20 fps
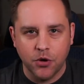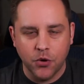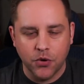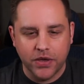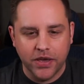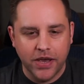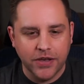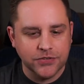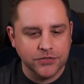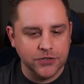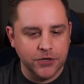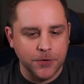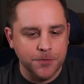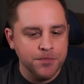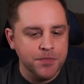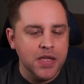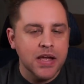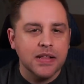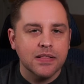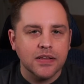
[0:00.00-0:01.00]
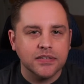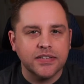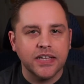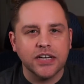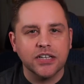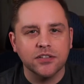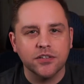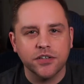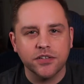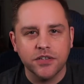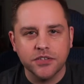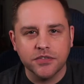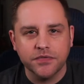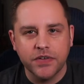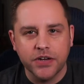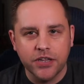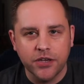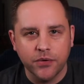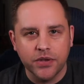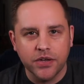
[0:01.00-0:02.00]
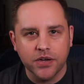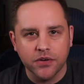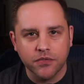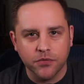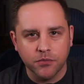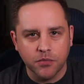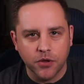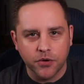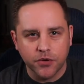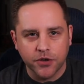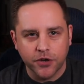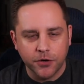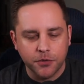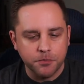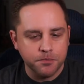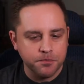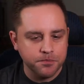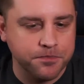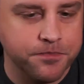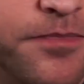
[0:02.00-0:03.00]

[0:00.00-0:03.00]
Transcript: Okay, so let's take a look at this video here from Loco.